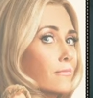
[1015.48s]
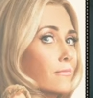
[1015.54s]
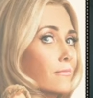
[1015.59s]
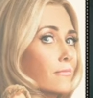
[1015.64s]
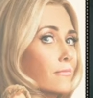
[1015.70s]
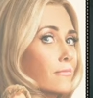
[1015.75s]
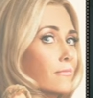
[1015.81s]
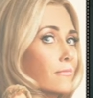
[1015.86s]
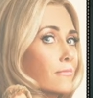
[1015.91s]

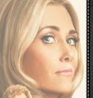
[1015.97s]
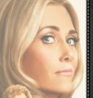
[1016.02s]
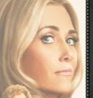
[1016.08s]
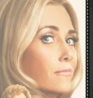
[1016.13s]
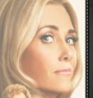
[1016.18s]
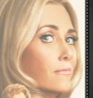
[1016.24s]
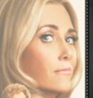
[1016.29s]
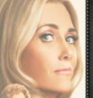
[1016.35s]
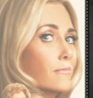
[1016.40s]

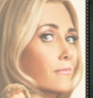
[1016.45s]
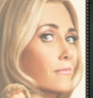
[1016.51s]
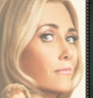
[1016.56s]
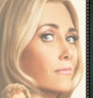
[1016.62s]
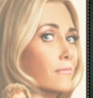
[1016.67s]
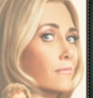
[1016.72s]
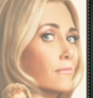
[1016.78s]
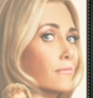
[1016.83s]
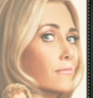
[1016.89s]

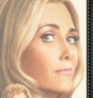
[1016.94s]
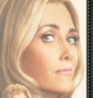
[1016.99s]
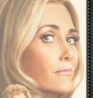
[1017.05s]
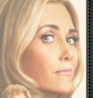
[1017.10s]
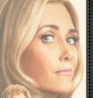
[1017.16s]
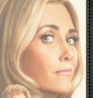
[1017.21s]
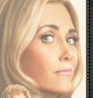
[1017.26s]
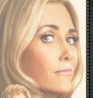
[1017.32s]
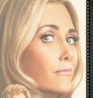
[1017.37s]

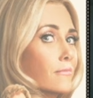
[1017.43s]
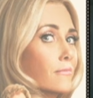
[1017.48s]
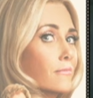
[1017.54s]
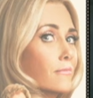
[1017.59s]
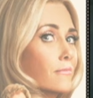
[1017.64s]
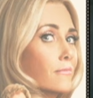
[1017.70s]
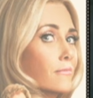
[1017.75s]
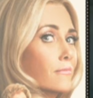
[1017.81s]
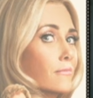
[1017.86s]

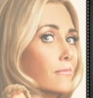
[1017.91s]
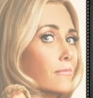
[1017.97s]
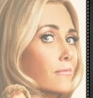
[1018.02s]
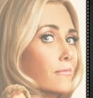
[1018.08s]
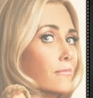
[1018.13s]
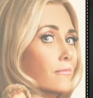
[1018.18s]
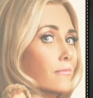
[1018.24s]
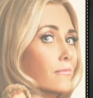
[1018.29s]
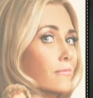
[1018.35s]

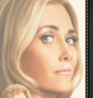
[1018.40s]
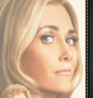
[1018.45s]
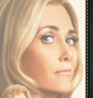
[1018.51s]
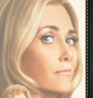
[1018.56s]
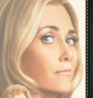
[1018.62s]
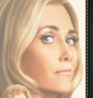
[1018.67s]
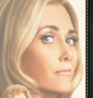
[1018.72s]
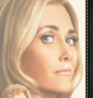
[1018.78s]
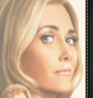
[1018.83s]

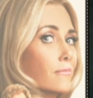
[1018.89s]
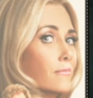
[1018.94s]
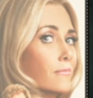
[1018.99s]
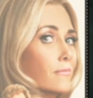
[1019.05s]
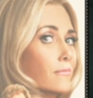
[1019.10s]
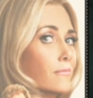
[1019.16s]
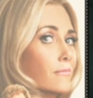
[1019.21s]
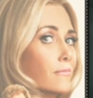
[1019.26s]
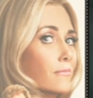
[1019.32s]

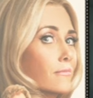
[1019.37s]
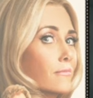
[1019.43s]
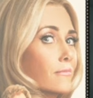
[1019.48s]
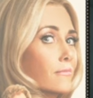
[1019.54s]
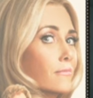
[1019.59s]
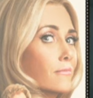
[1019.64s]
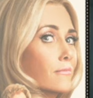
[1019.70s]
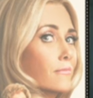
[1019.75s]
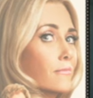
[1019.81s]

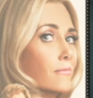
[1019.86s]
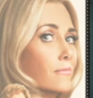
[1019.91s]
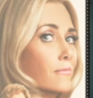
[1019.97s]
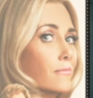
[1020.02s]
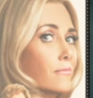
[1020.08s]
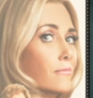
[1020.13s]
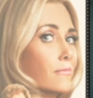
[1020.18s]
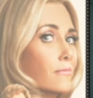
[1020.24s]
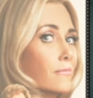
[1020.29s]

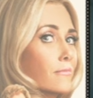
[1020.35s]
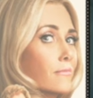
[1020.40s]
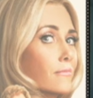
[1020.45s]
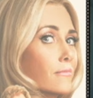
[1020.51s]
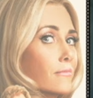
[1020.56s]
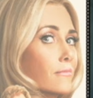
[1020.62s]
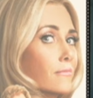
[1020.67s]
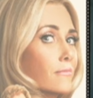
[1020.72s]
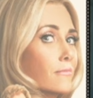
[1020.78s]
The person shown says nothing.